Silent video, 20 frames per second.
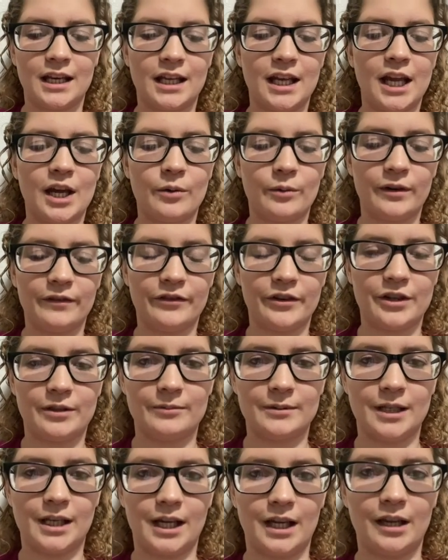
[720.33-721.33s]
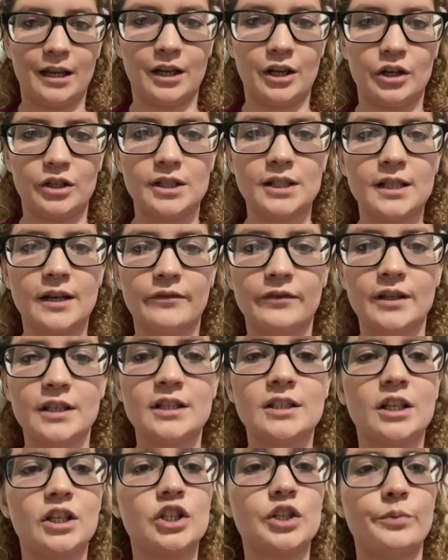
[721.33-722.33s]
can't wait for them to get here. It's definitely
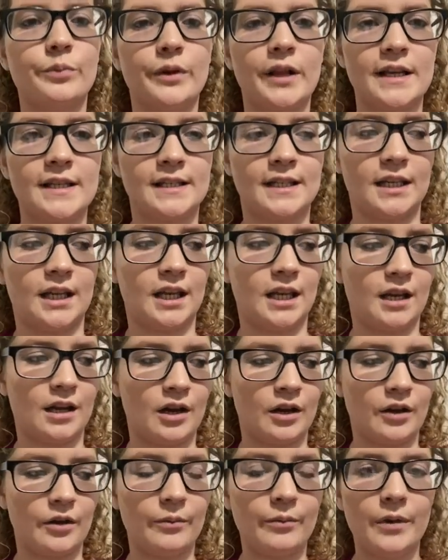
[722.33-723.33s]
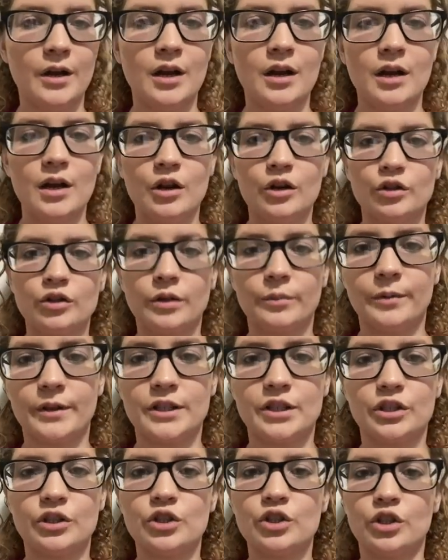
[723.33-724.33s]
such a blessing.
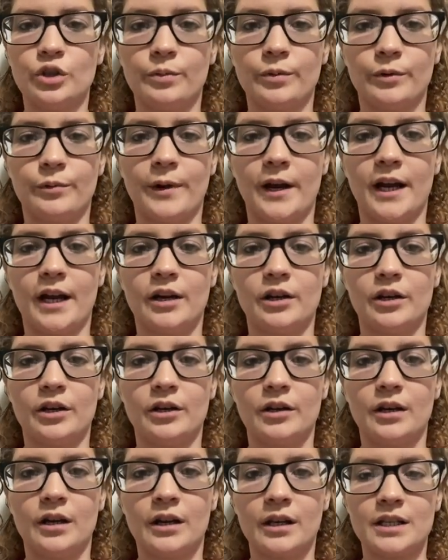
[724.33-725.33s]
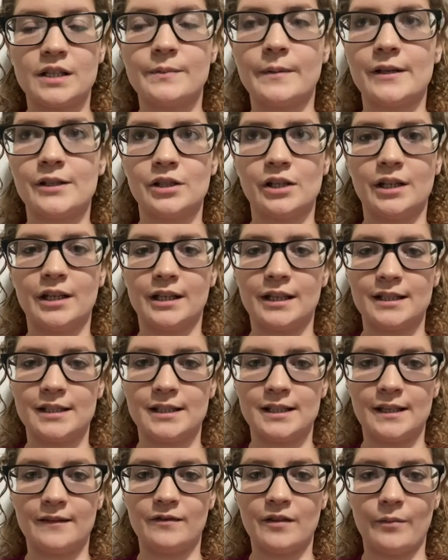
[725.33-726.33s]
Triplets are super rare, and especially to
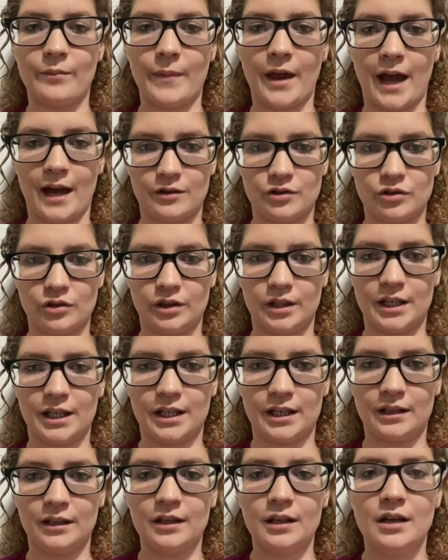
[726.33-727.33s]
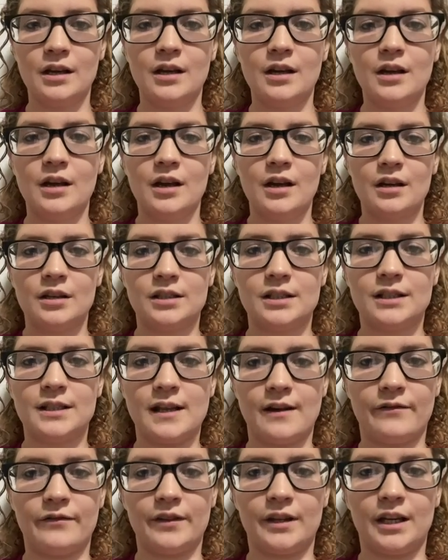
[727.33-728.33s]
conceive them naturally. It's
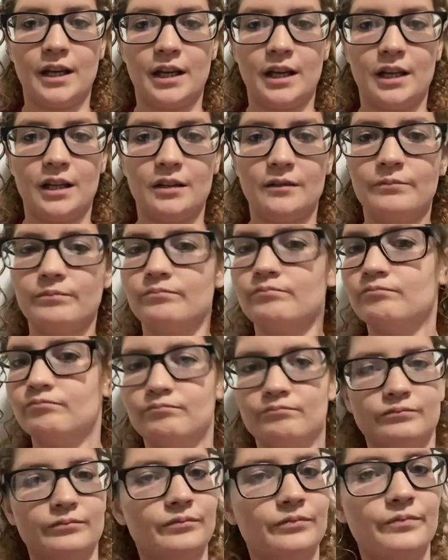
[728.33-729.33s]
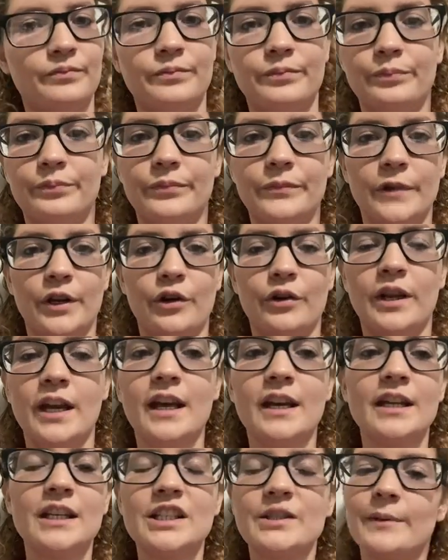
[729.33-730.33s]
definitely, you
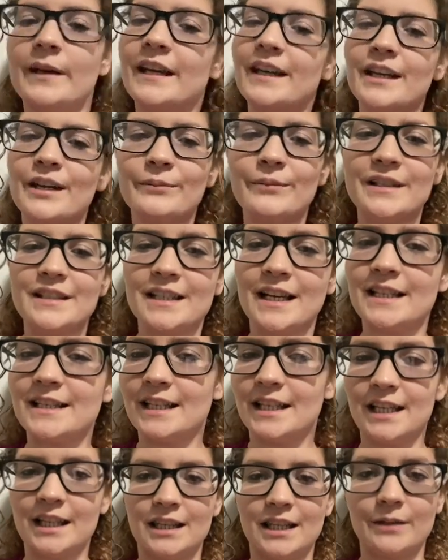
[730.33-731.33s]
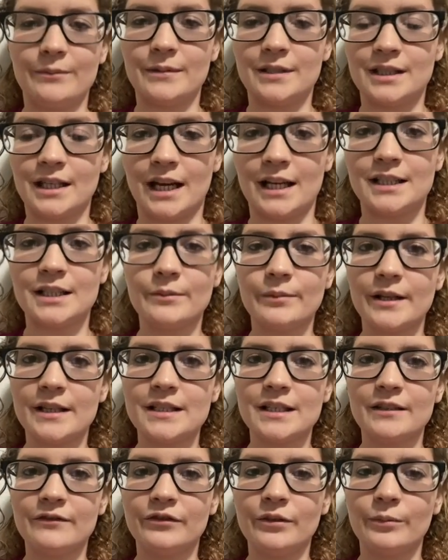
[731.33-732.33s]
can't explain it besides anything besides a
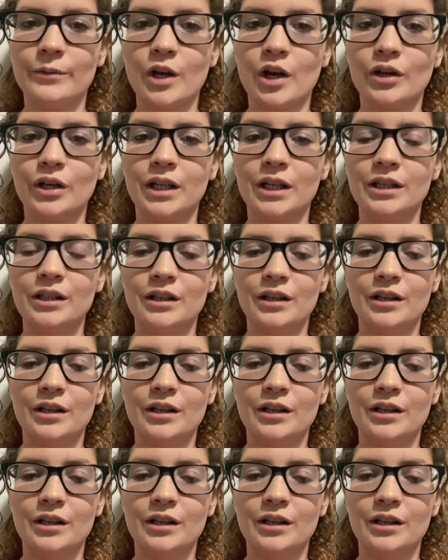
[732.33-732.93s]
blessing from God.